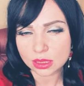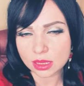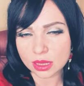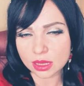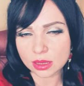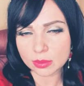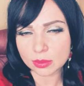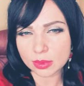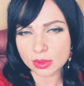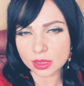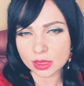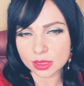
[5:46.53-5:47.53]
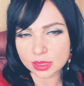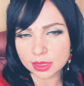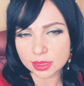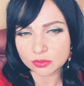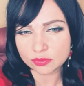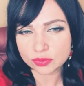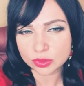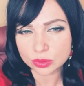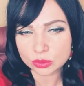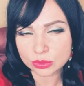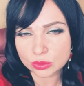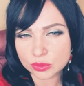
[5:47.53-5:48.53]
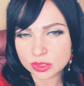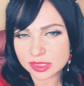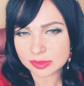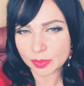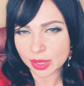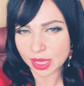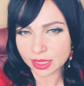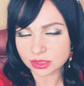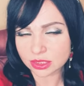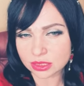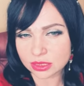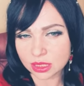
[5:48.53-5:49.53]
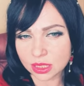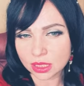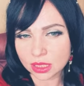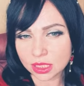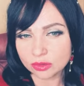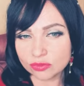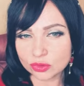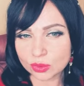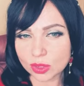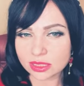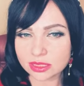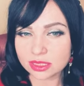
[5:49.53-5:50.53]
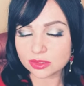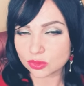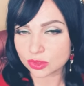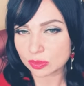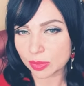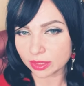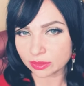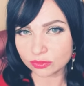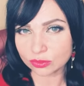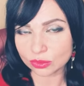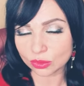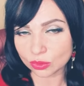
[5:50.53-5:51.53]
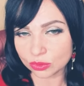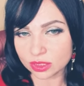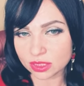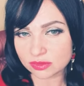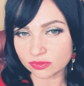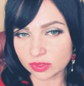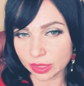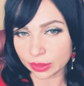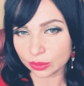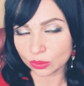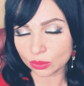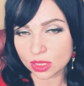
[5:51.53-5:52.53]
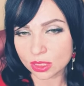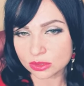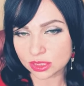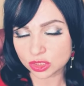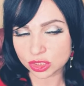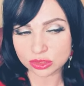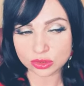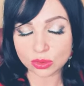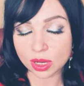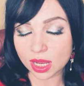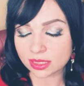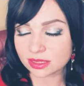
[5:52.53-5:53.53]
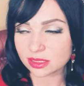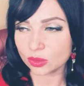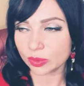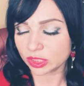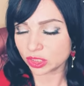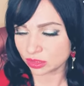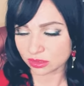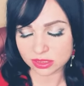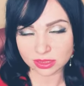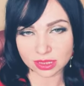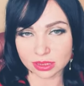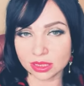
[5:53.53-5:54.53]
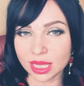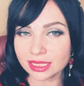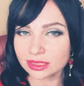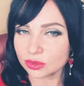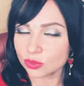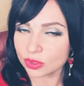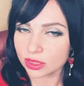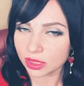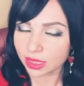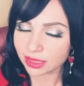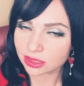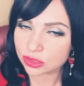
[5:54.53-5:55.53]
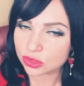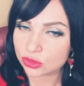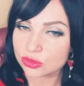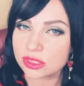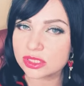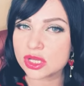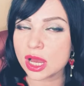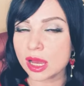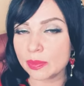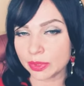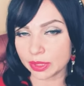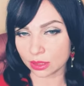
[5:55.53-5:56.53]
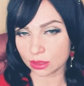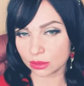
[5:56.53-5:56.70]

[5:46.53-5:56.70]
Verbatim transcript: um, if you respect if you are disrespectful on this video such as you ask questions that are not related to the topic